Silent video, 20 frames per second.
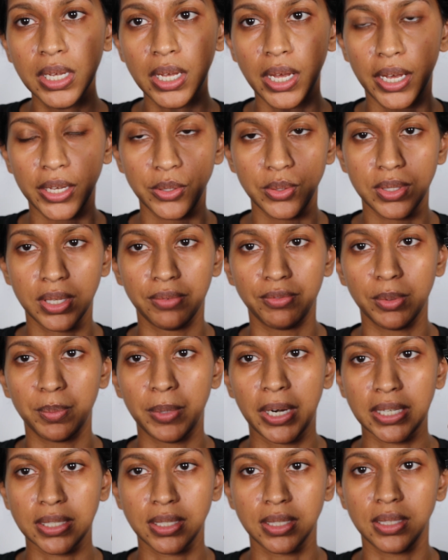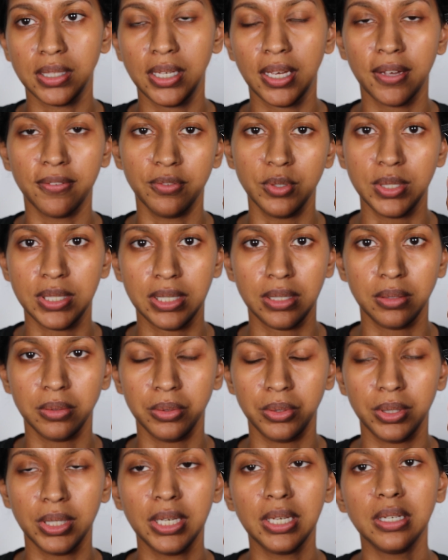I use that for practically every single
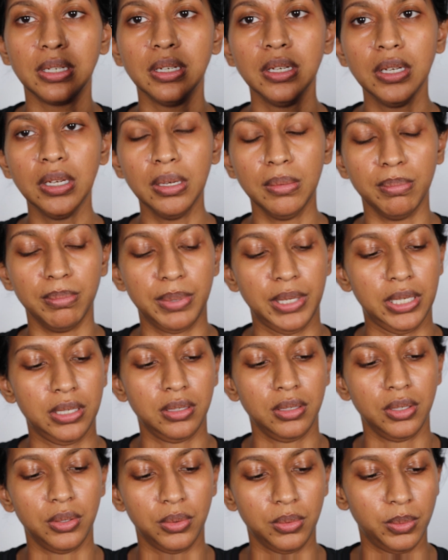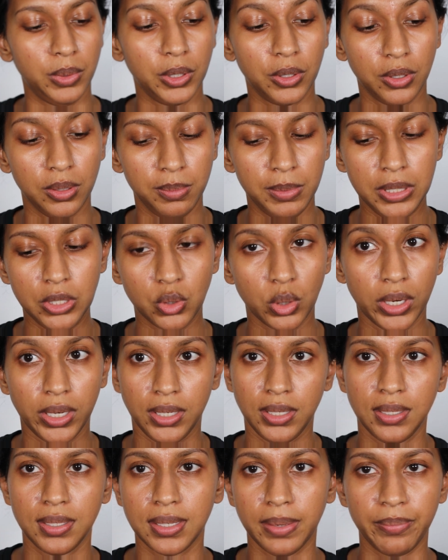thing, but we're going to be
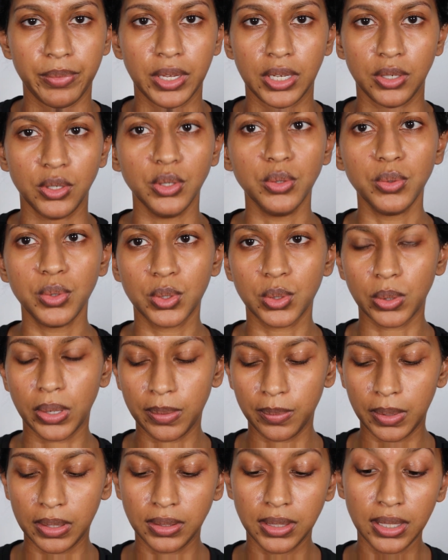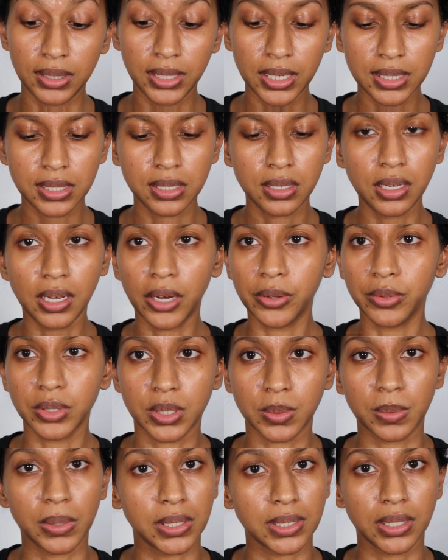trying something new. So let's see how
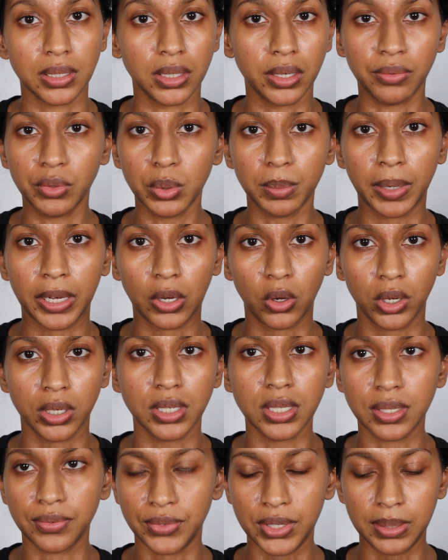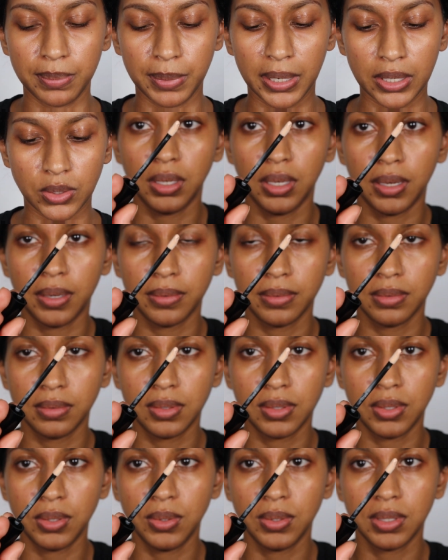this works. I'll give you my honest feedback. Yeah,
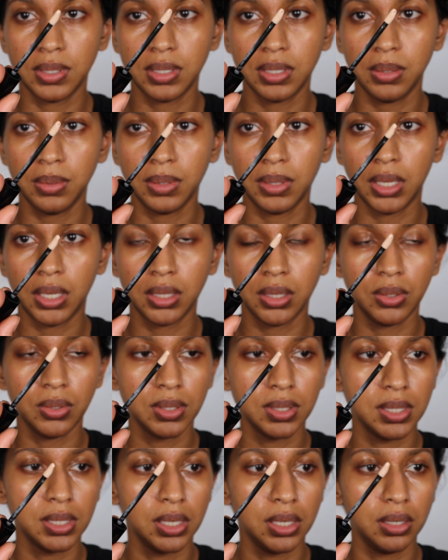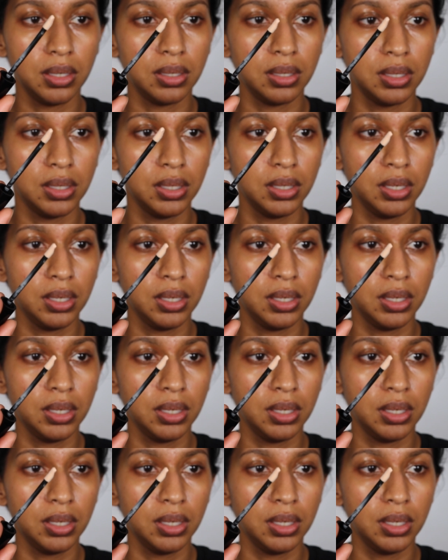so you can see what that looks like.